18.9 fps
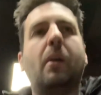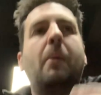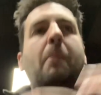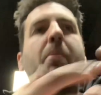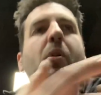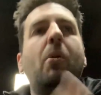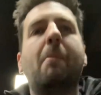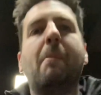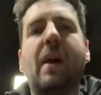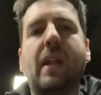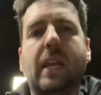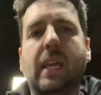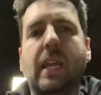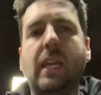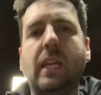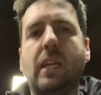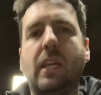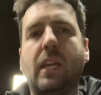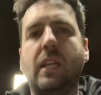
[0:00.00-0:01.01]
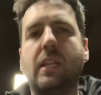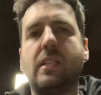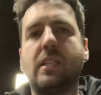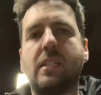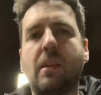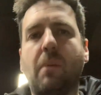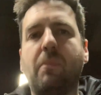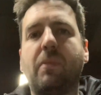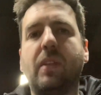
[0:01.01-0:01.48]
put money into
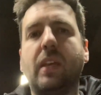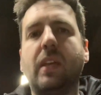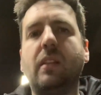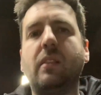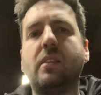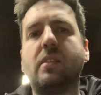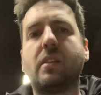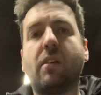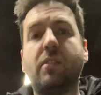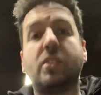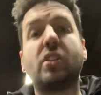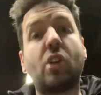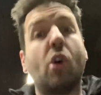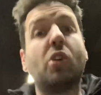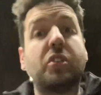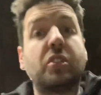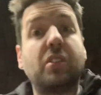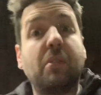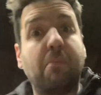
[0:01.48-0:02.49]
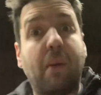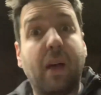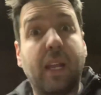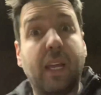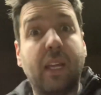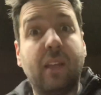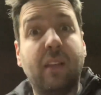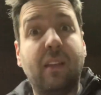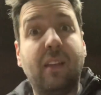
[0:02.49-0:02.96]
something that's going to cost them
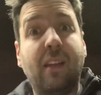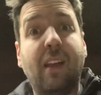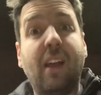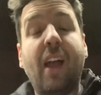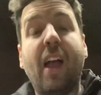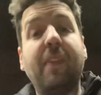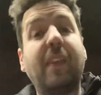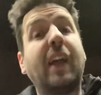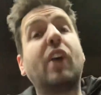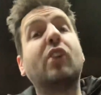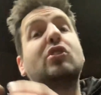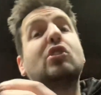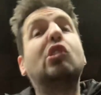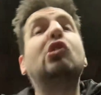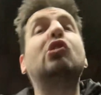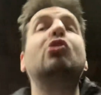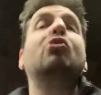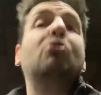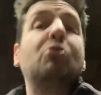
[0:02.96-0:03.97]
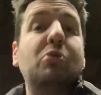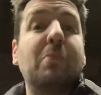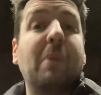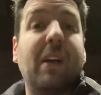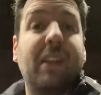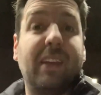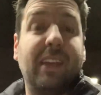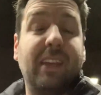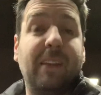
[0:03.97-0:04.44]
money? And they're going to lose
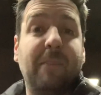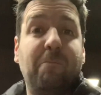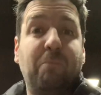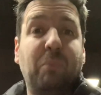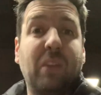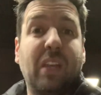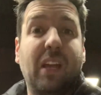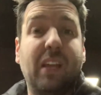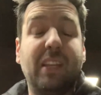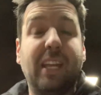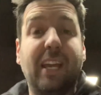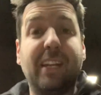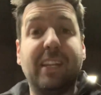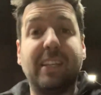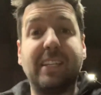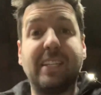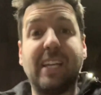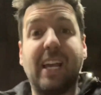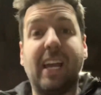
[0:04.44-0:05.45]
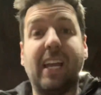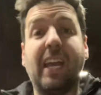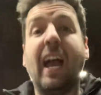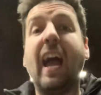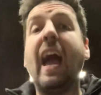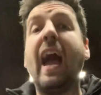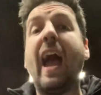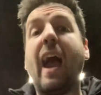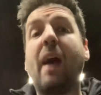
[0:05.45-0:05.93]
money at the end of the day.
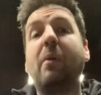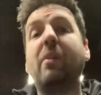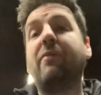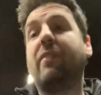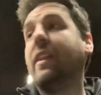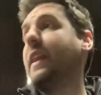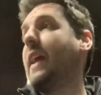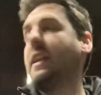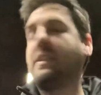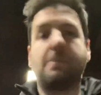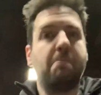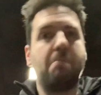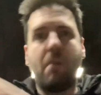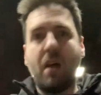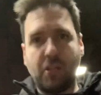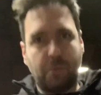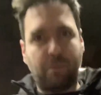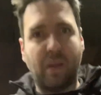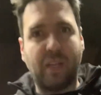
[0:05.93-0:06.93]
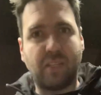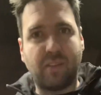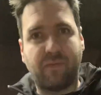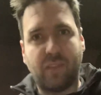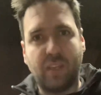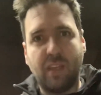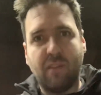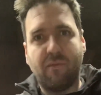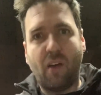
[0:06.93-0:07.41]
However, that's much better
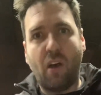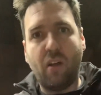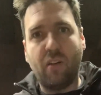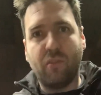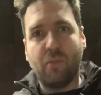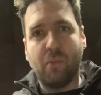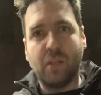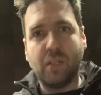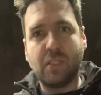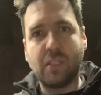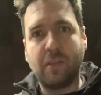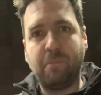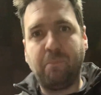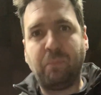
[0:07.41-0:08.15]
for the environment.